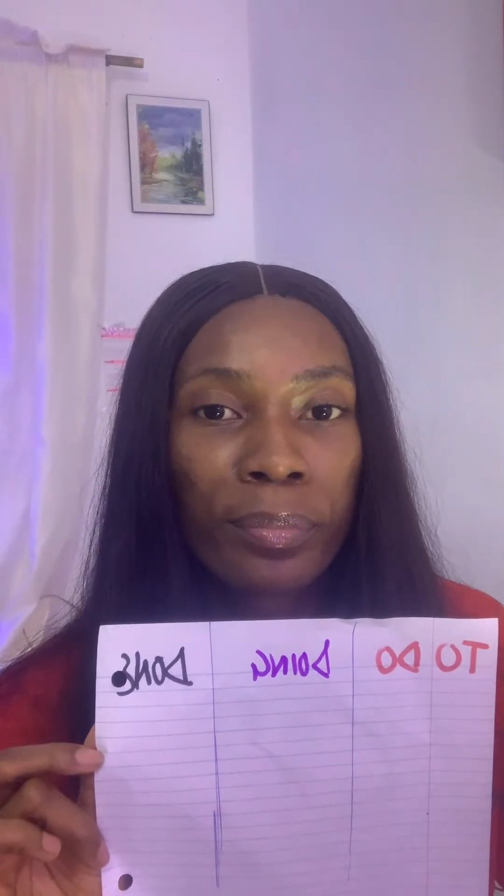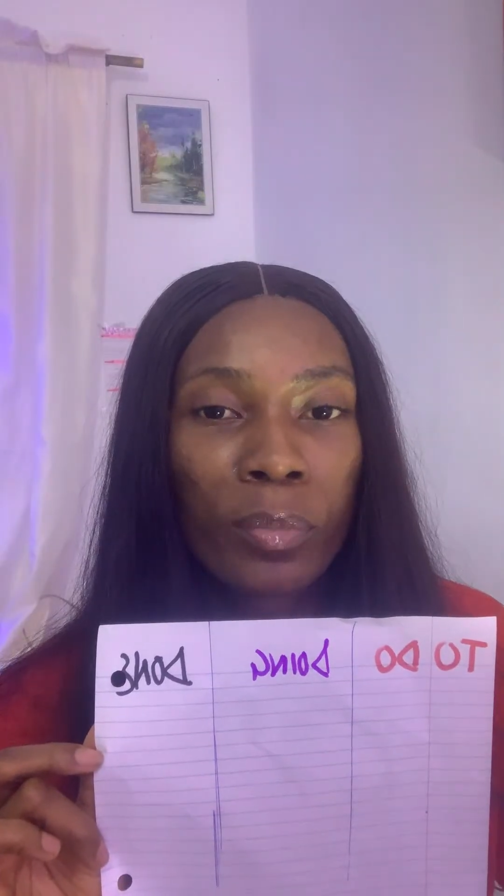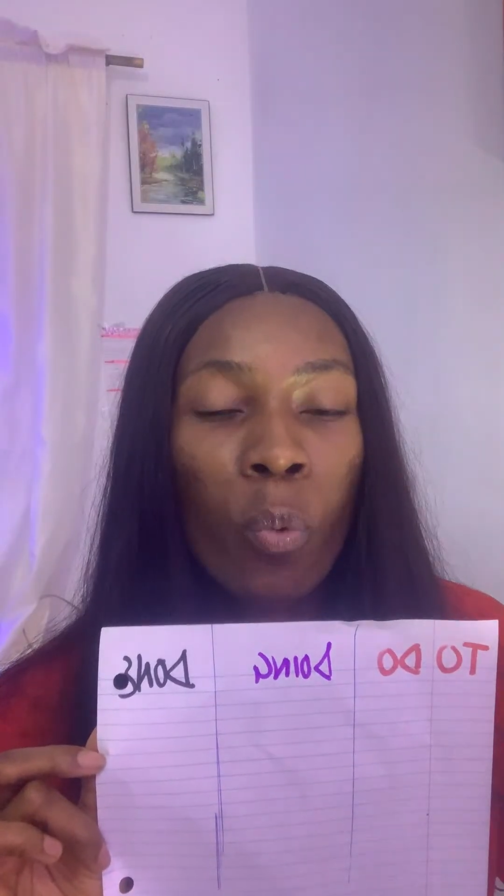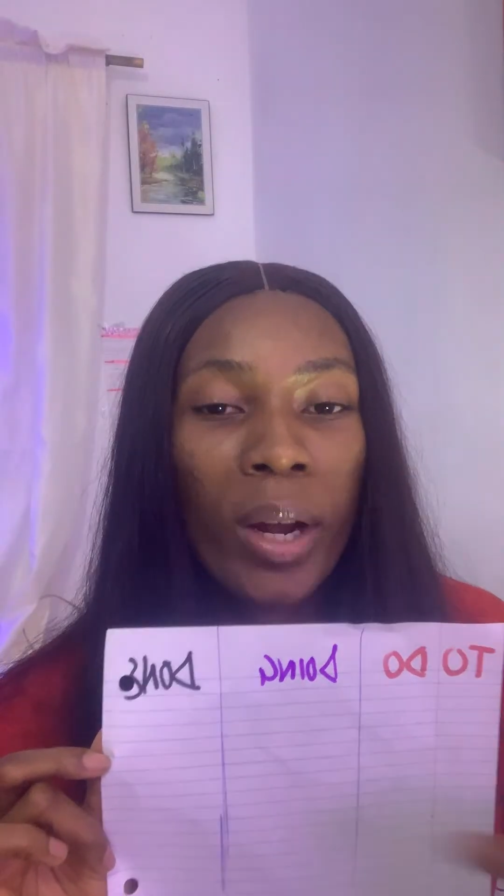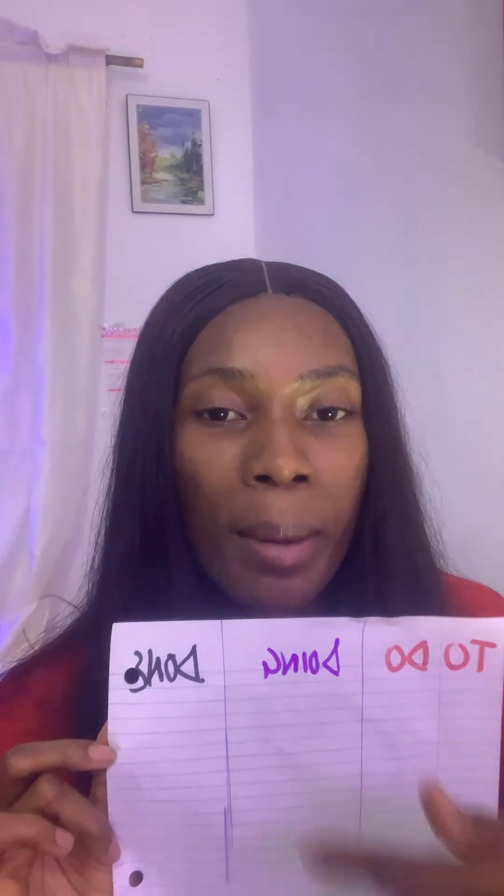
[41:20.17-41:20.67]

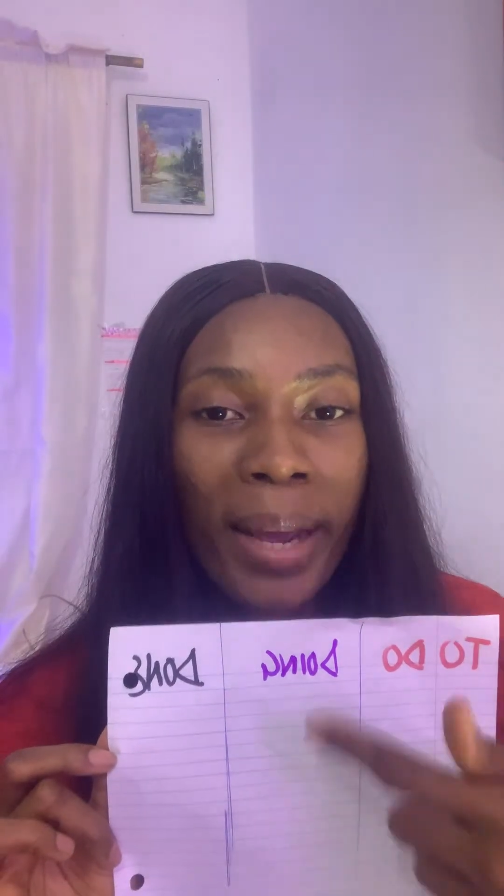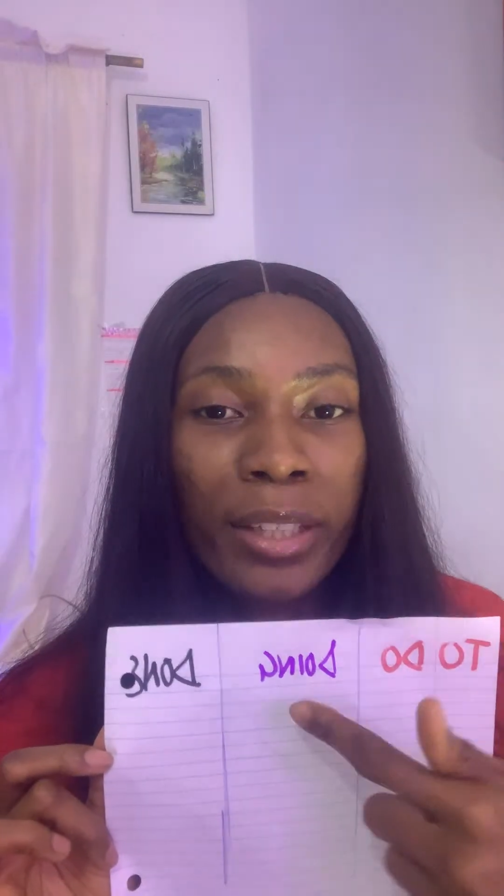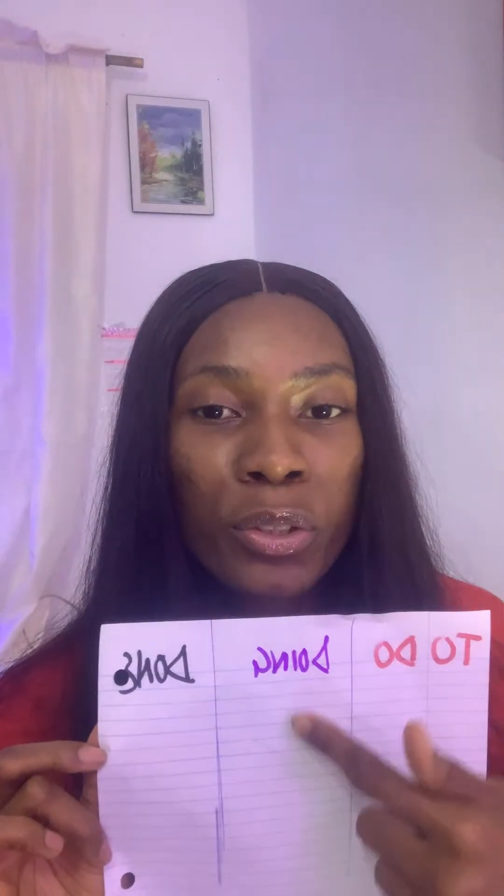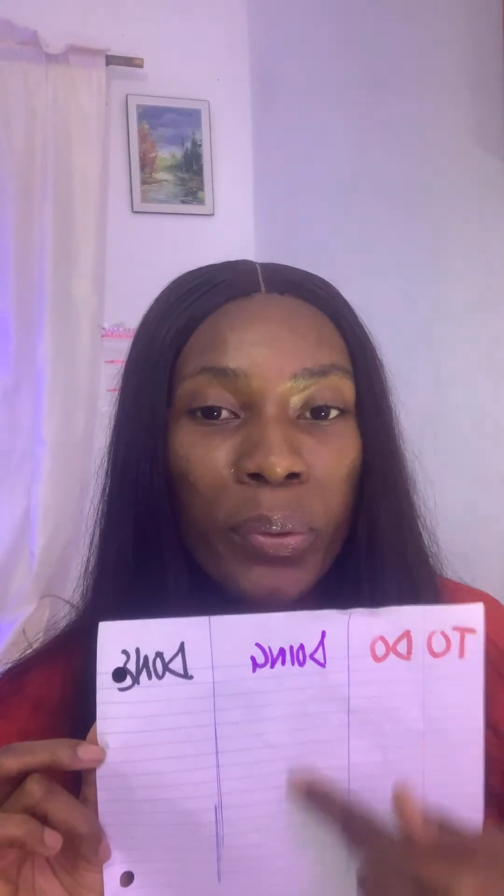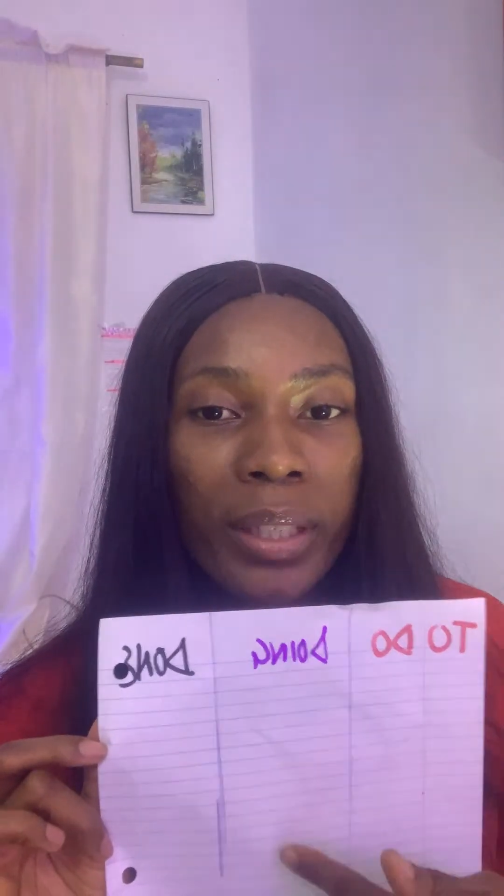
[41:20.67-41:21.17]
What am I
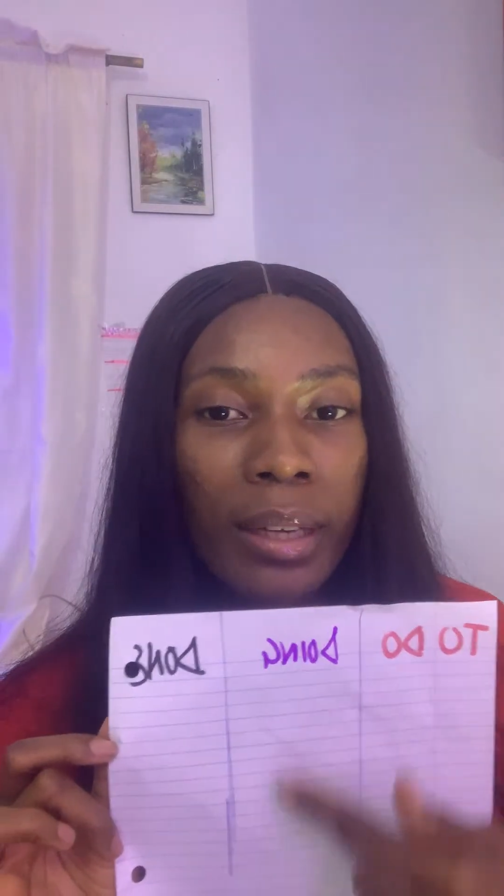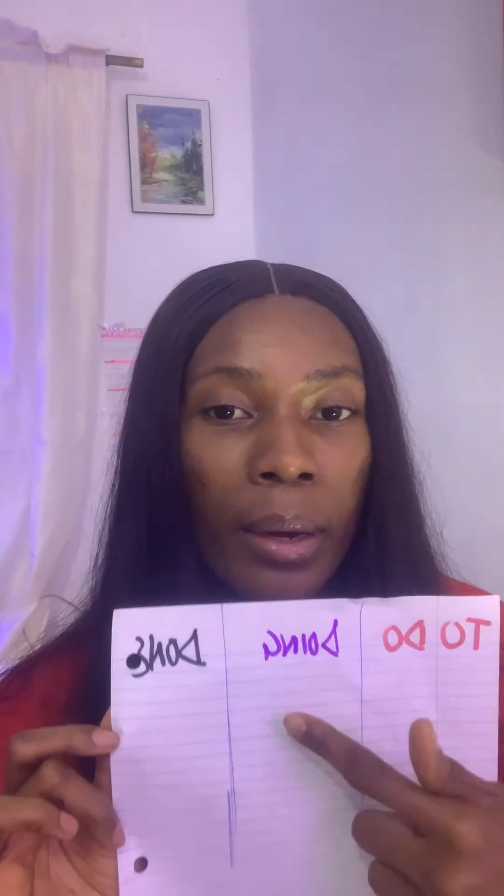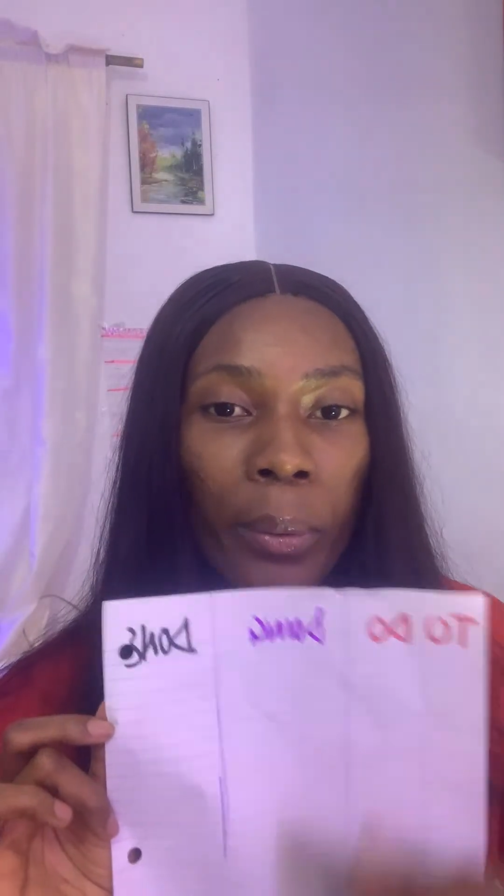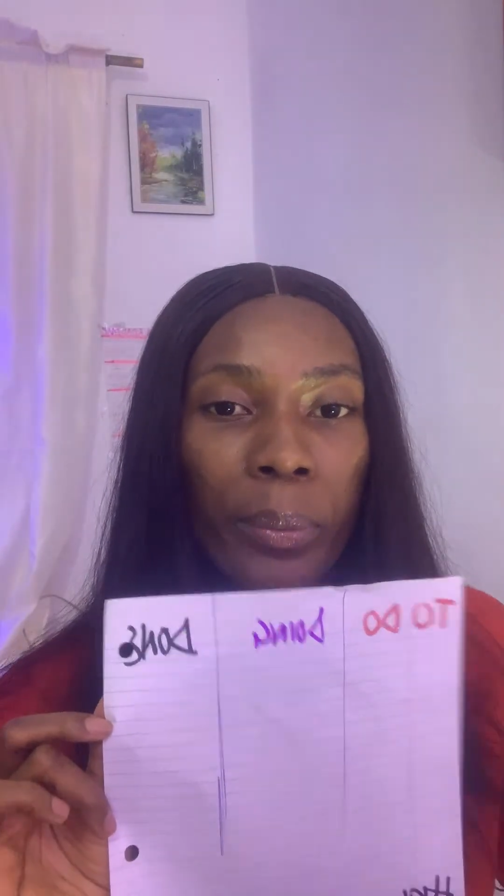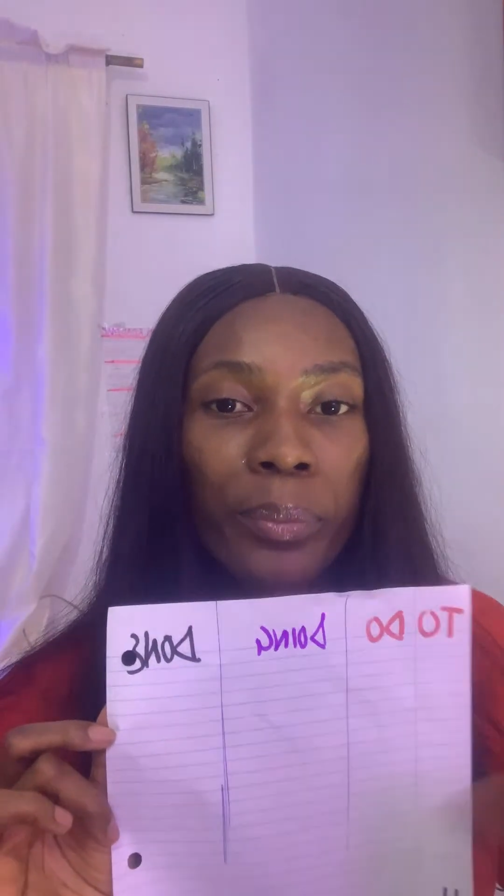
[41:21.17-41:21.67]
doing now?